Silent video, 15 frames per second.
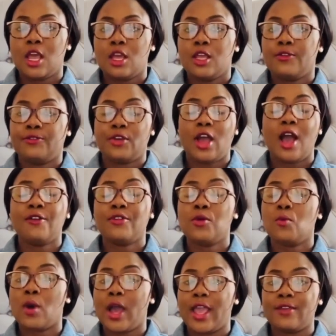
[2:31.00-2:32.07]
If you have a
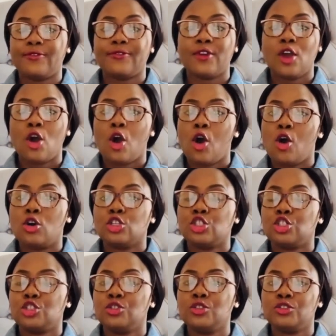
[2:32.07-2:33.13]
wife or
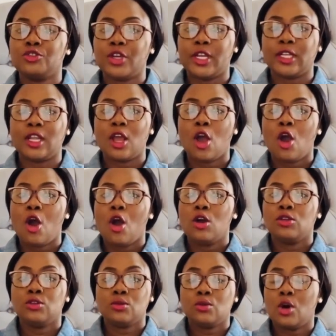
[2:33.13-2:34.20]
children,
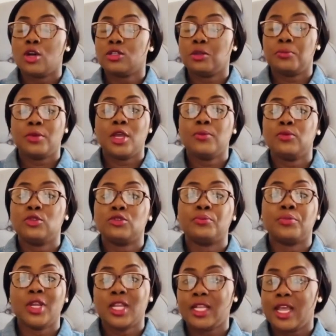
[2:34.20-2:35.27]
you will also be able to
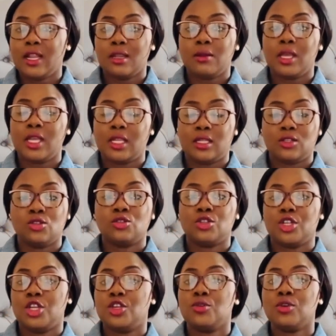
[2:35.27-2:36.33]
bring them in to
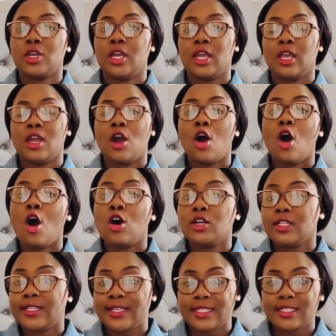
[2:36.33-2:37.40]
the UK
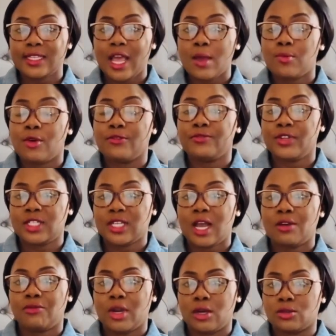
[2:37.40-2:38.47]
on this type of
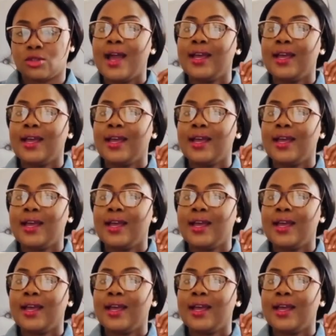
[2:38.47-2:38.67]
visa route.